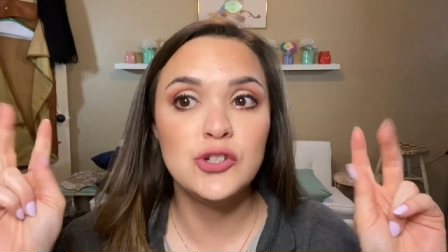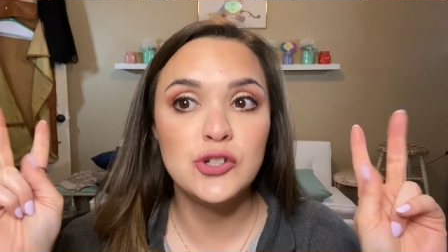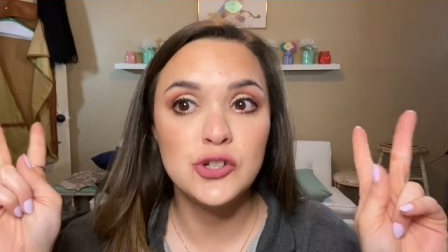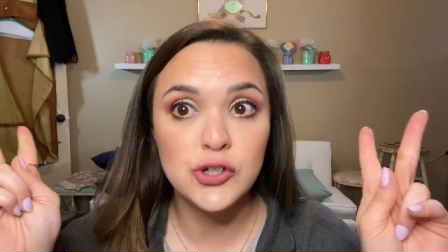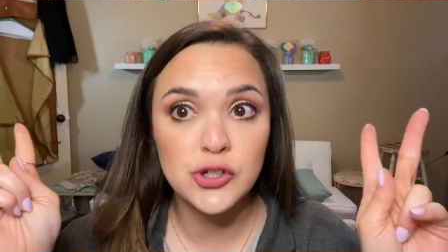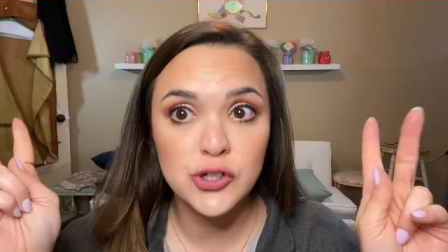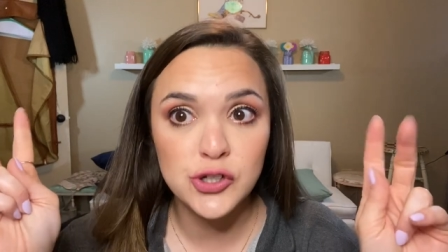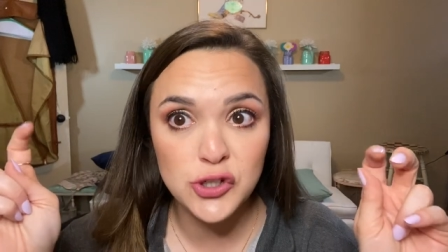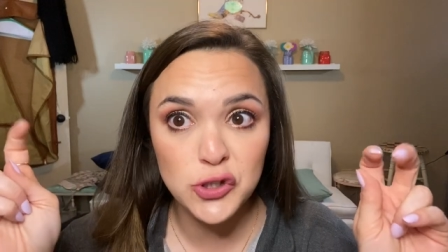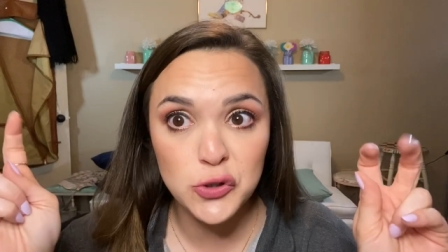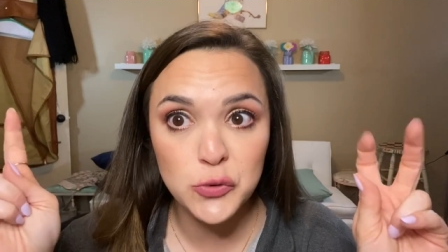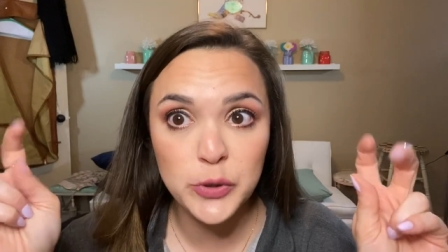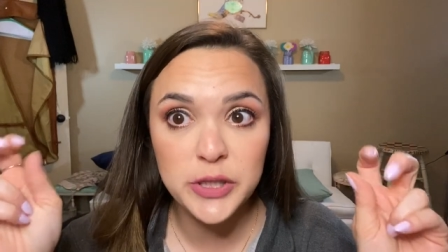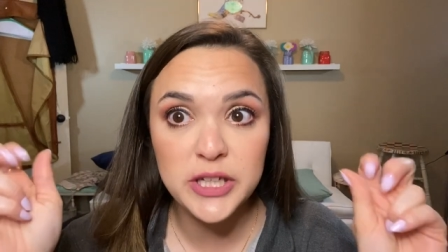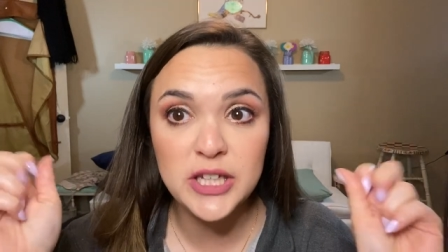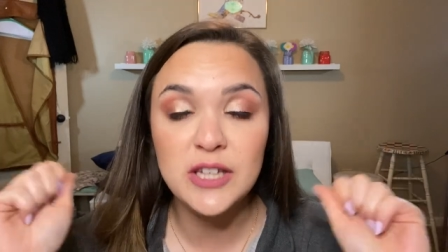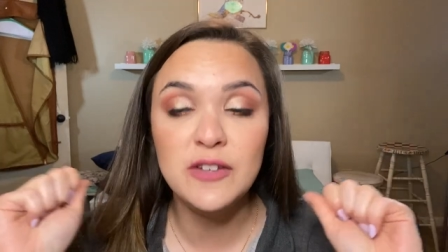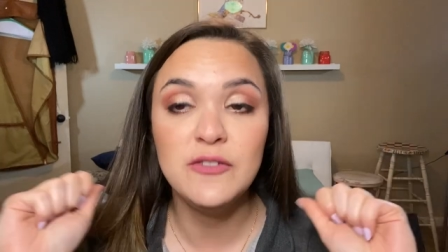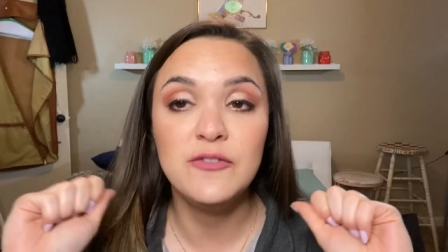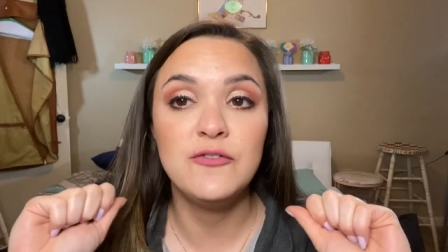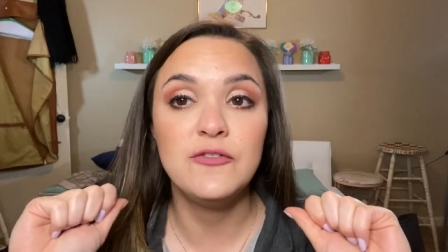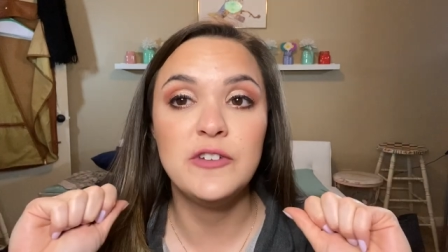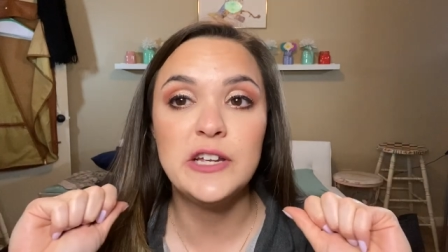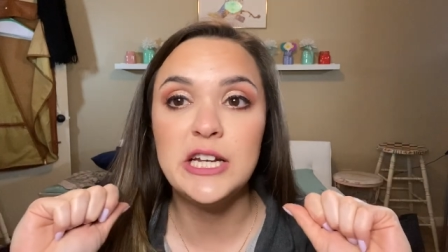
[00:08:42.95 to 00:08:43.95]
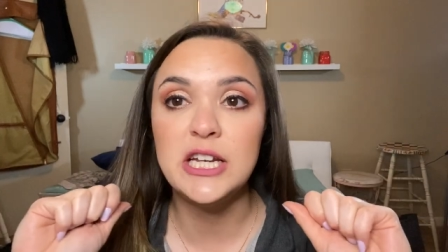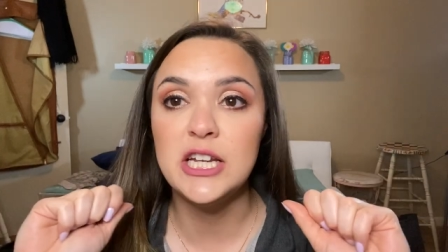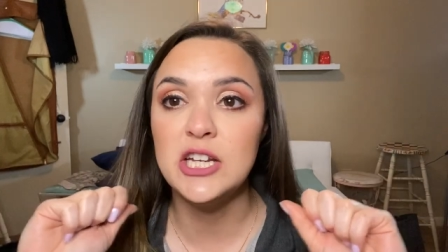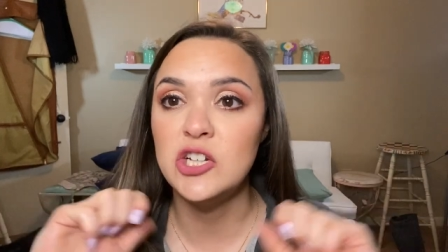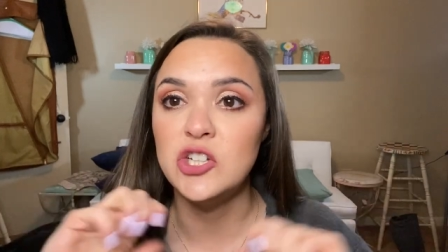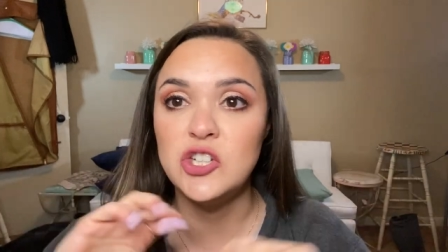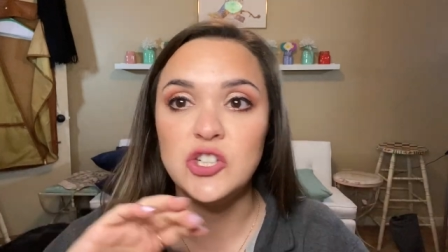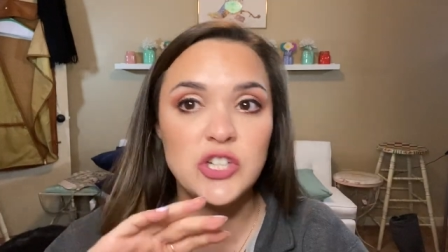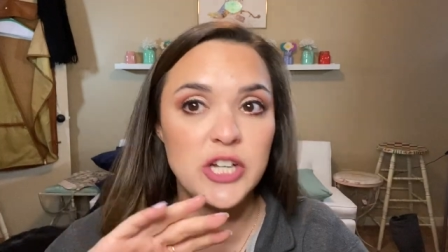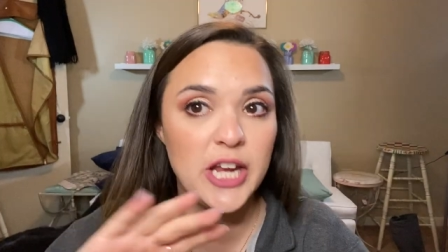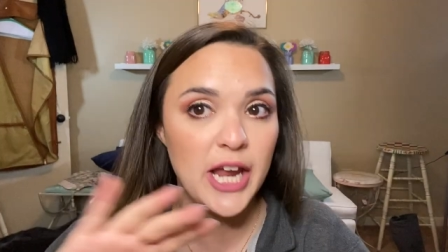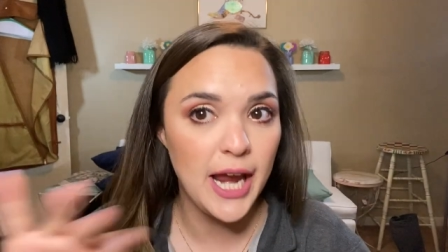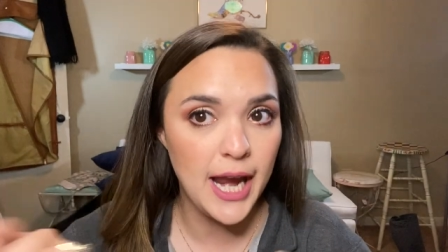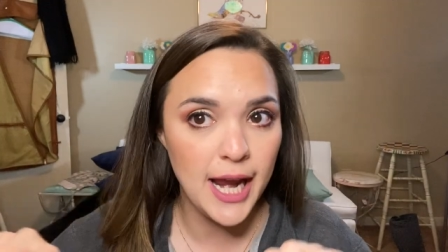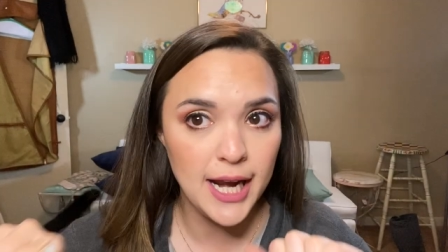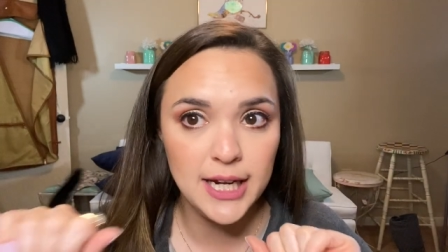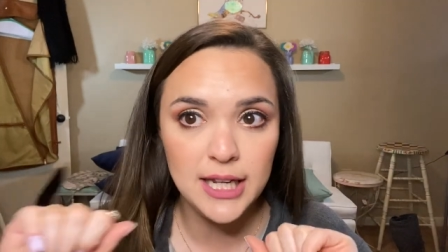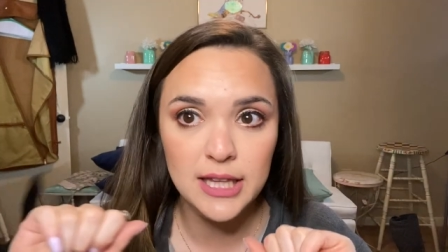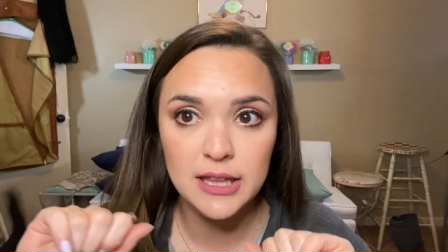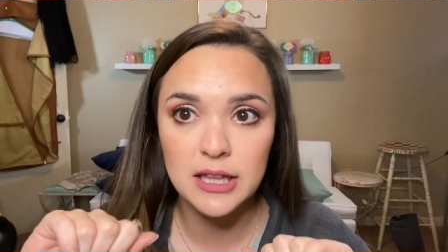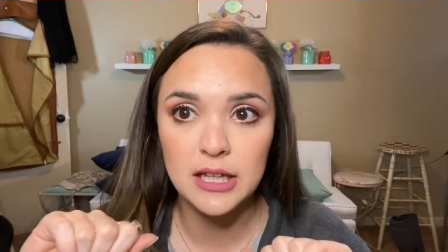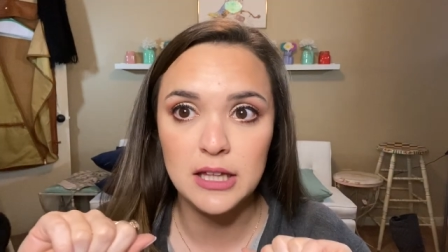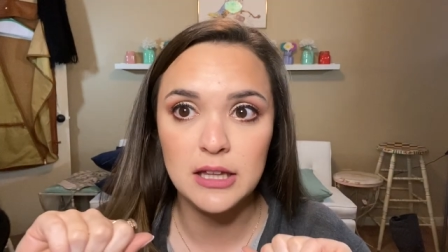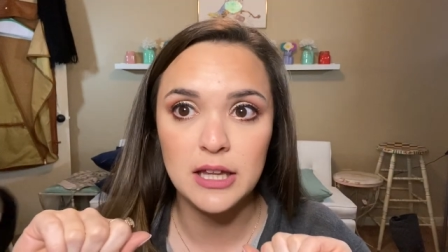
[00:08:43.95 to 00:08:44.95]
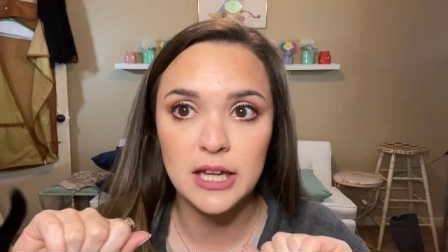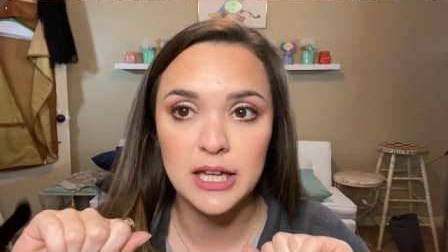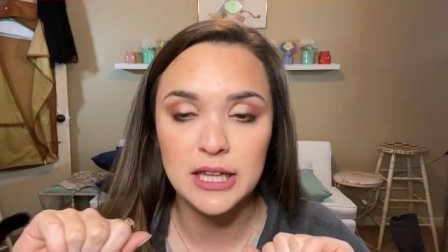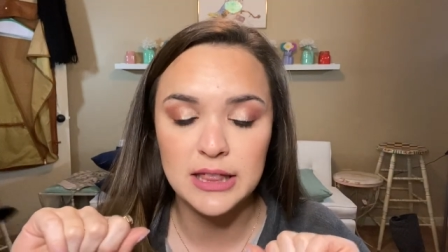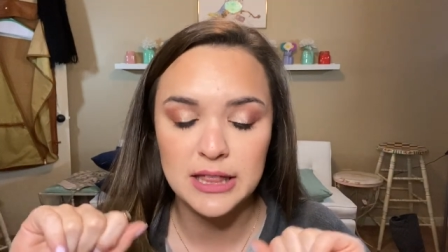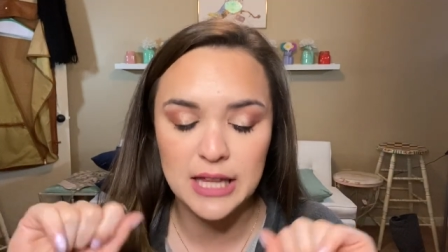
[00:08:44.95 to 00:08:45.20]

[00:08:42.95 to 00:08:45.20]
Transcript: dewy finish, anything like